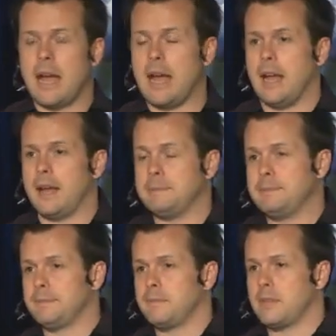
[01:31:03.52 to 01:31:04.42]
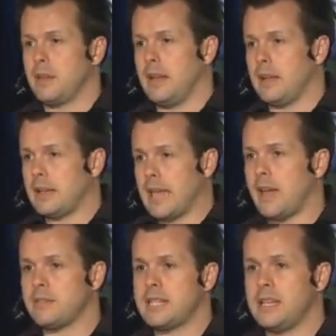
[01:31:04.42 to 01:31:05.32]
um,
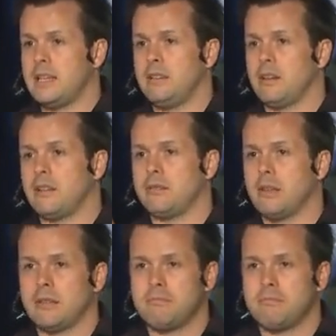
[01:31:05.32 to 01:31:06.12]
accounting, you know,